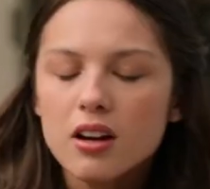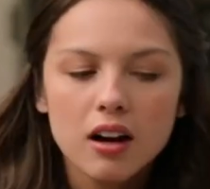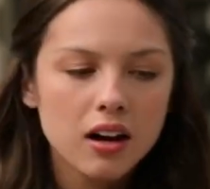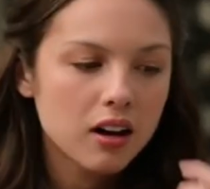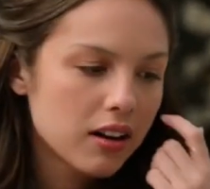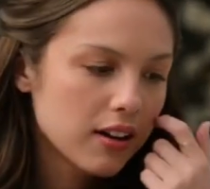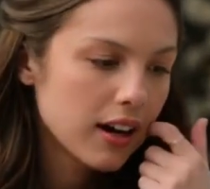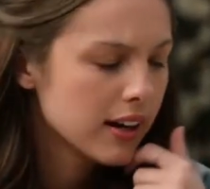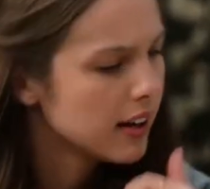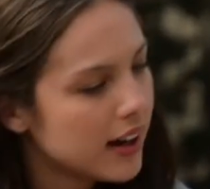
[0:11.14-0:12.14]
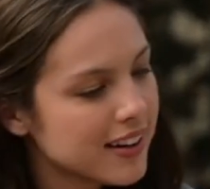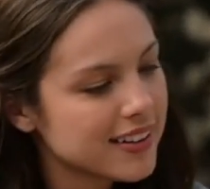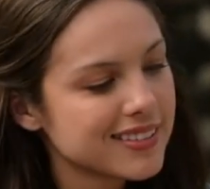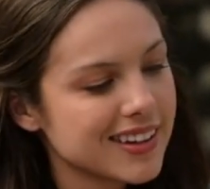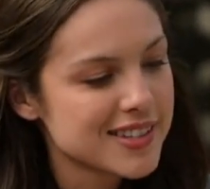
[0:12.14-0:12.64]
Uh, uh,
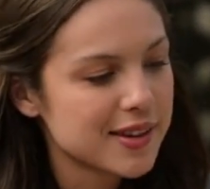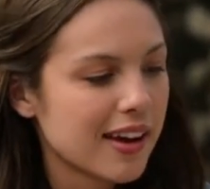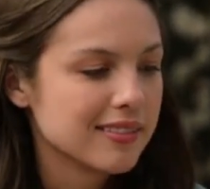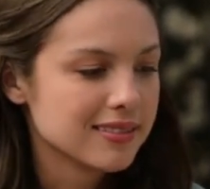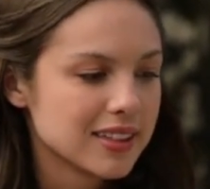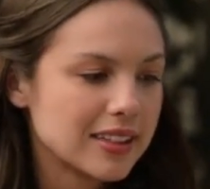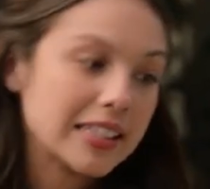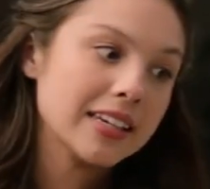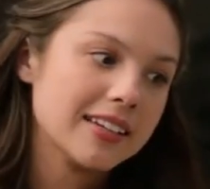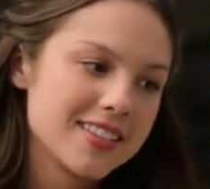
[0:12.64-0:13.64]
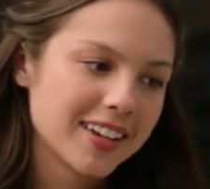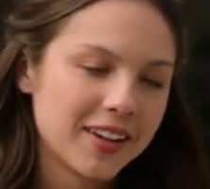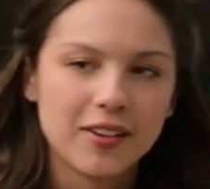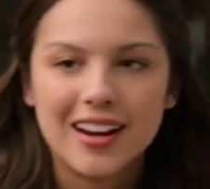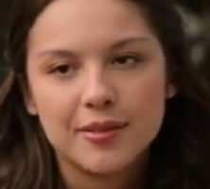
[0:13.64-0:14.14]
not unless you count Little League in second
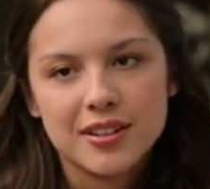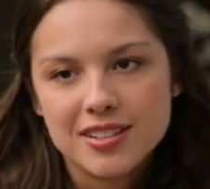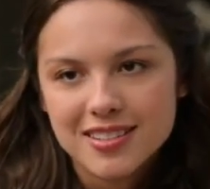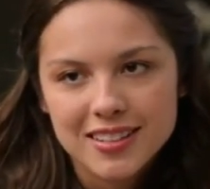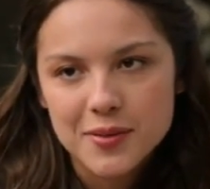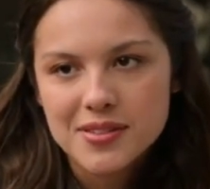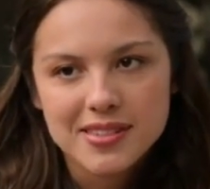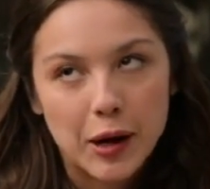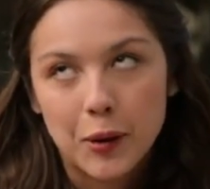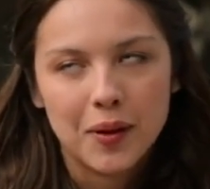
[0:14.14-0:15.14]
grade, which is terrible